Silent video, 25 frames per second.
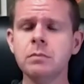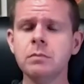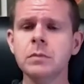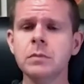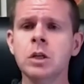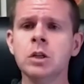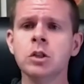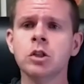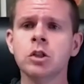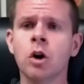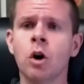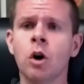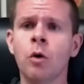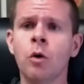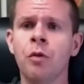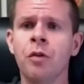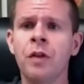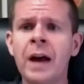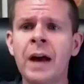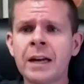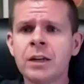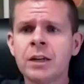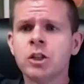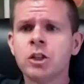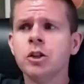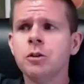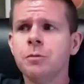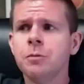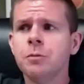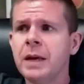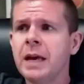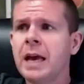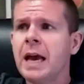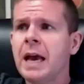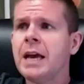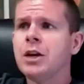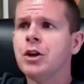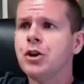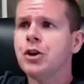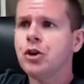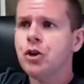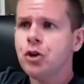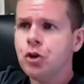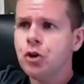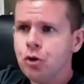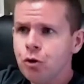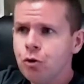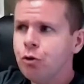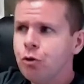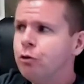Yeah. So that should be a
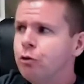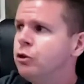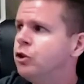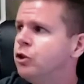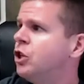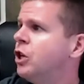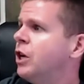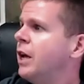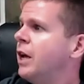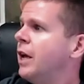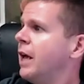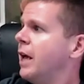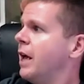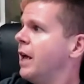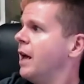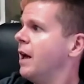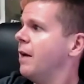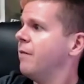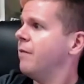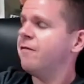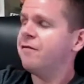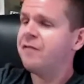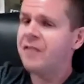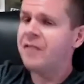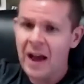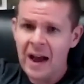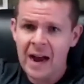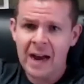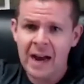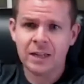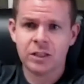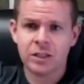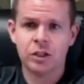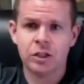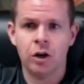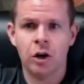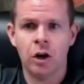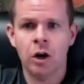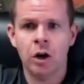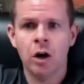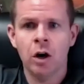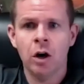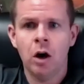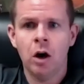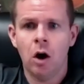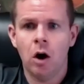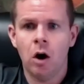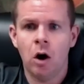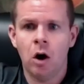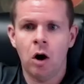huge factor
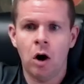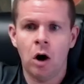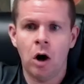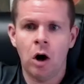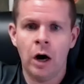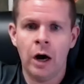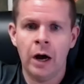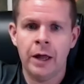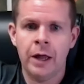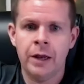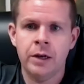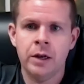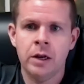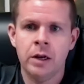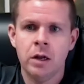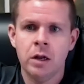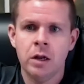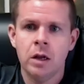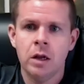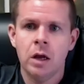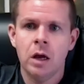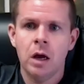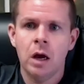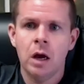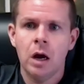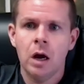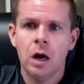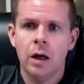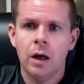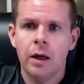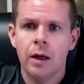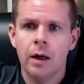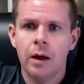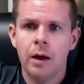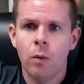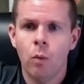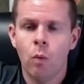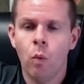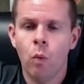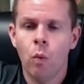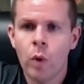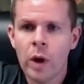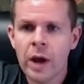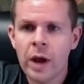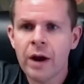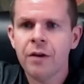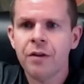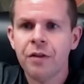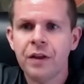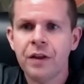on
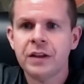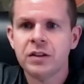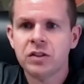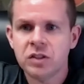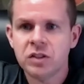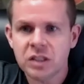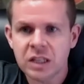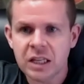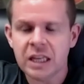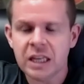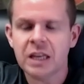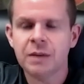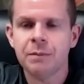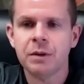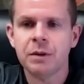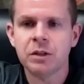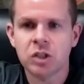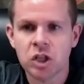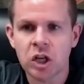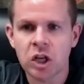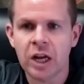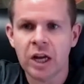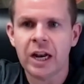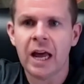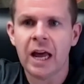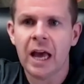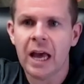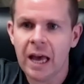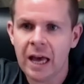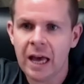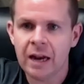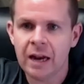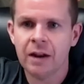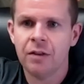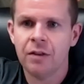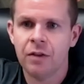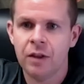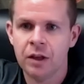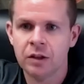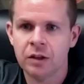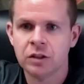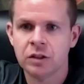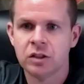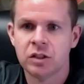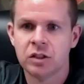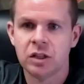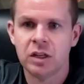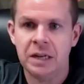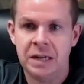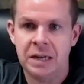where this team is going to head in
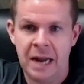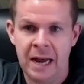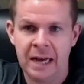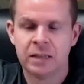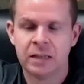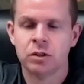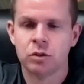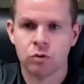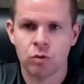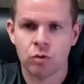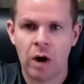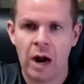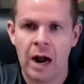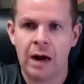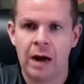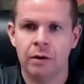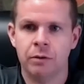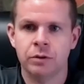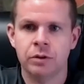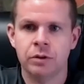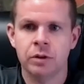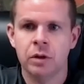this next round.